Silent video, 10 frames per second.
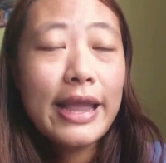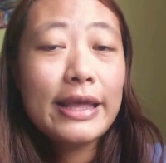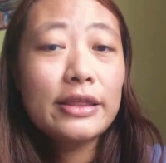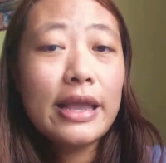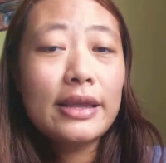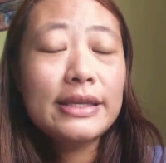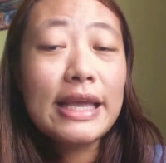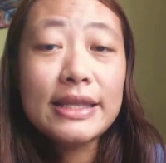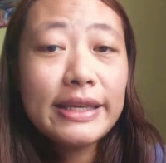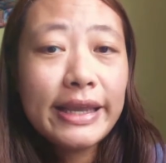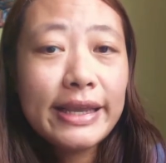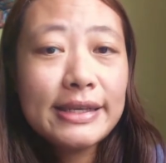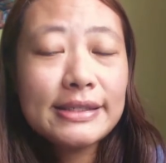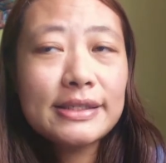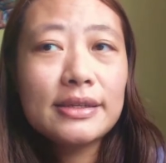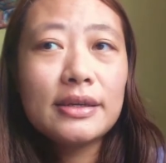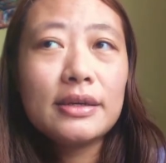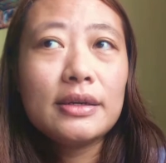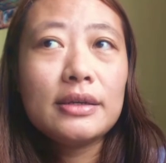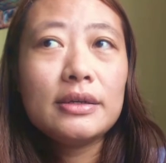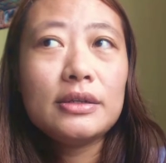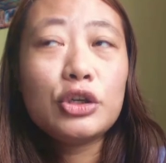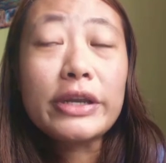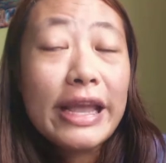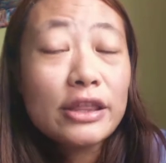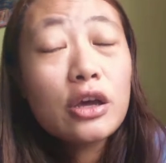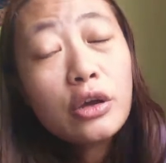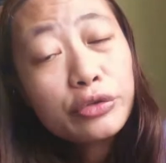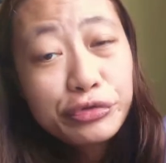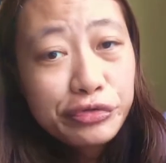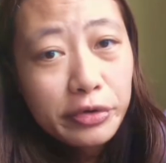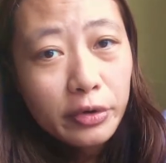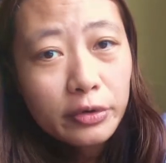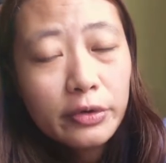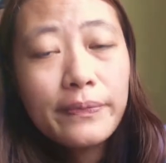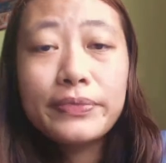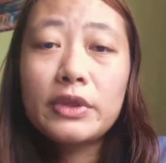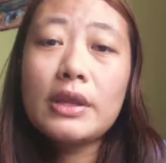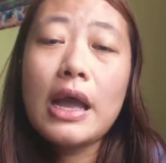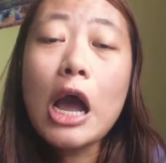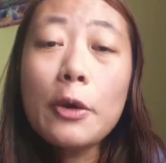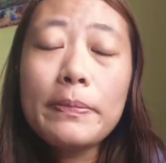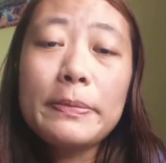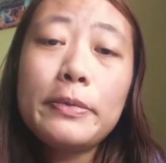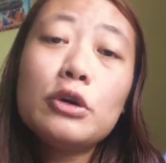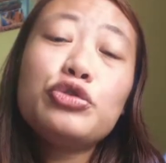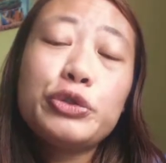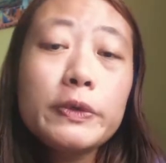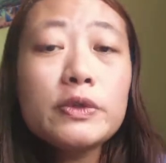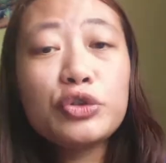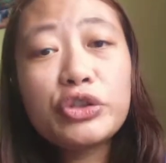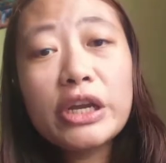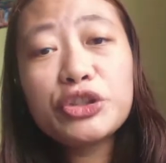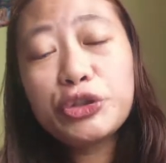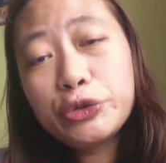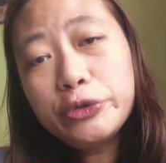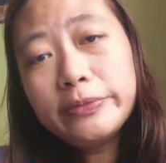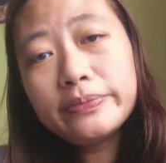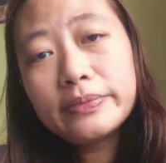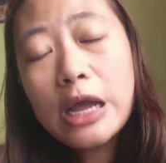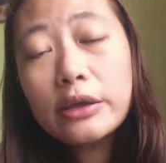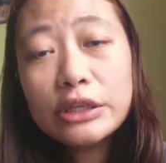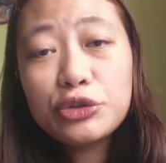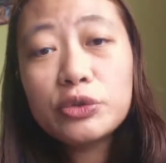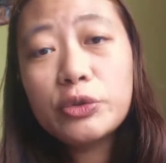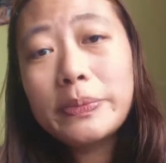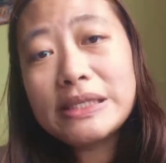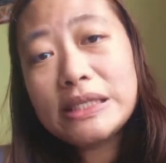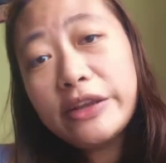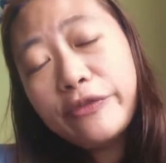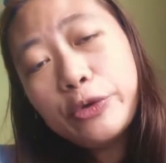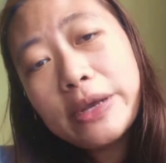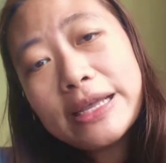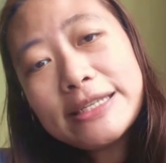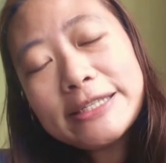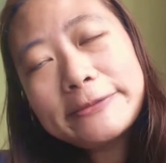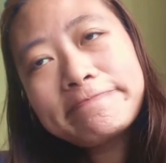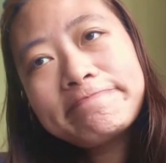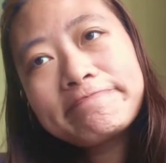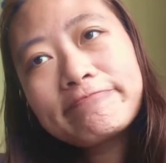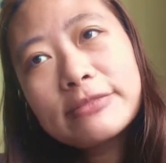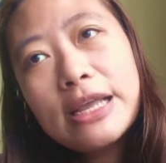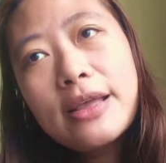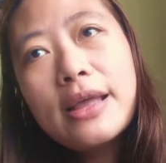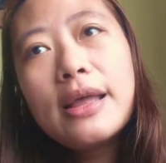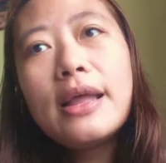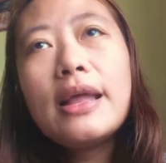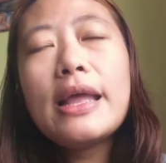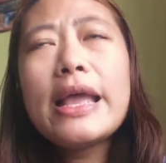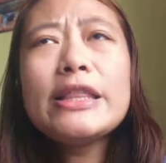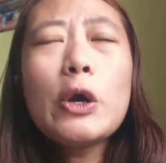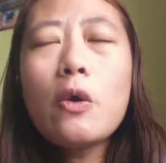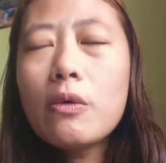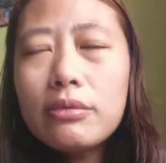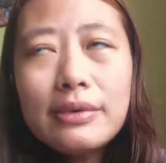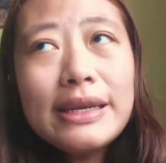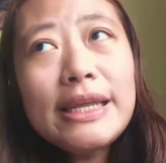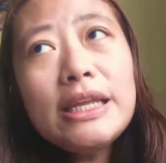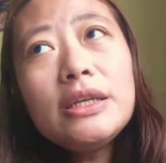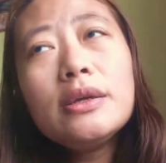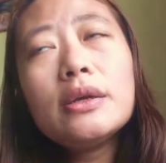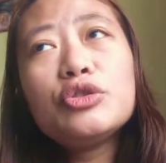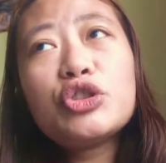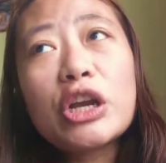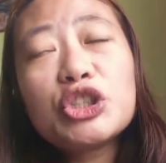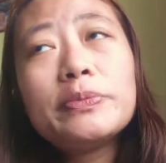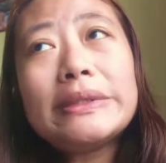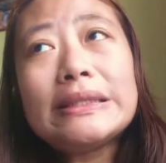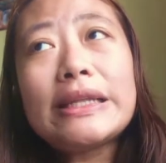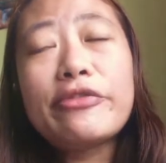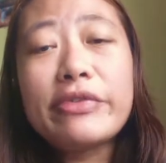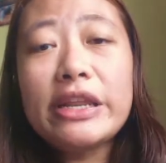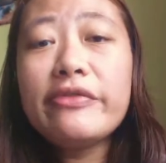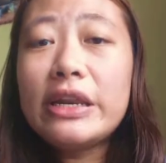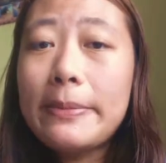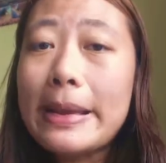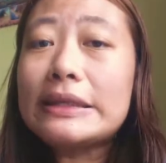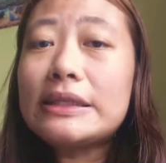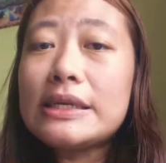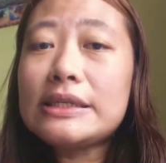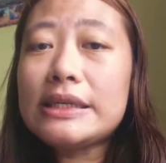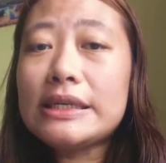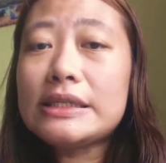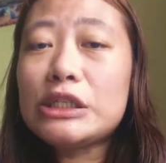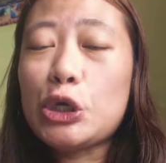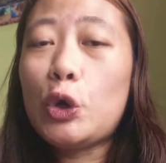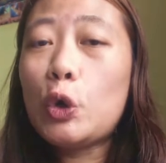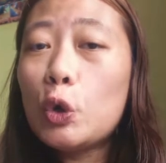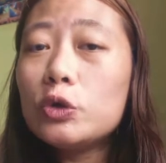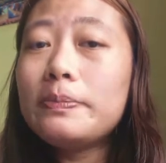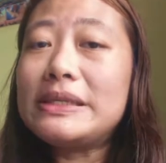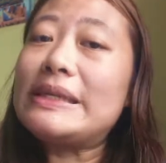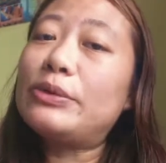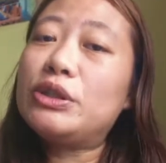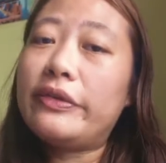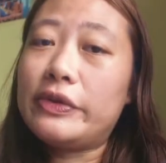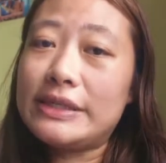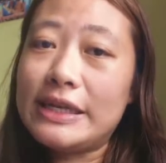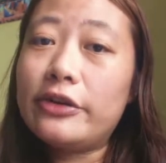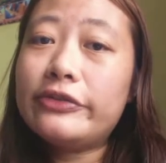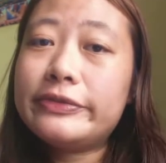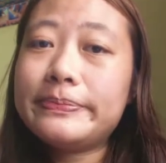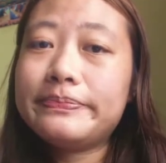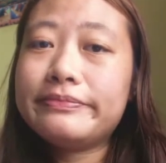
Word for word: and in any case you cannot control how people choose to judge you how they choose to perceive you as and the only judgment that really really matters is your own perception of yourself